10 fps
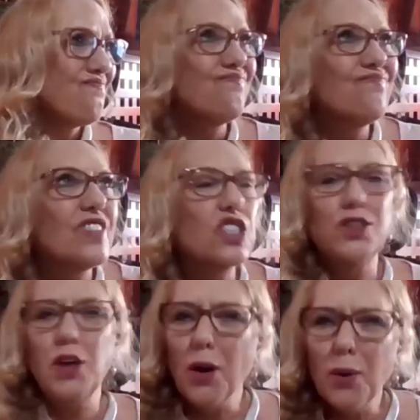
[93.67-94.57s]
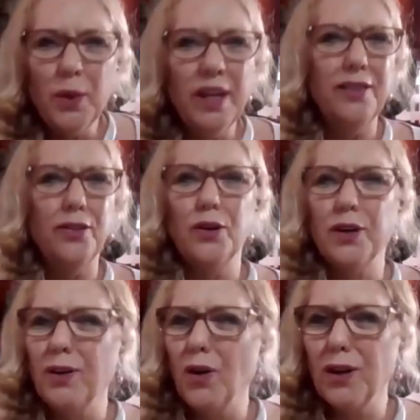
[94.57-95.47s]
Start with
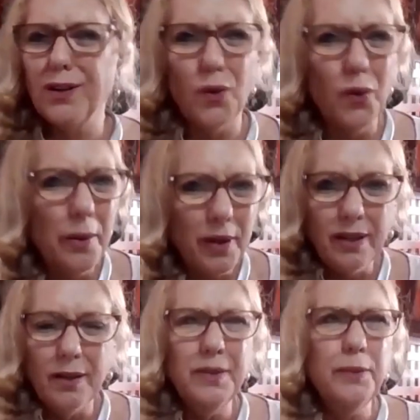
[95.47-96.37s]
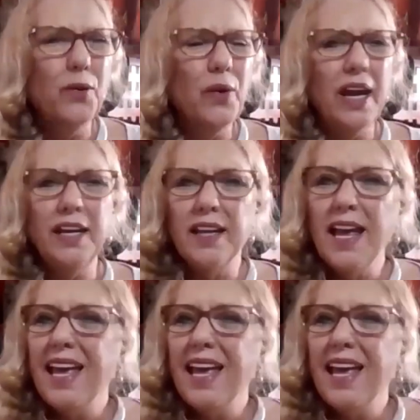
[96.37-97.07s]
or commemorate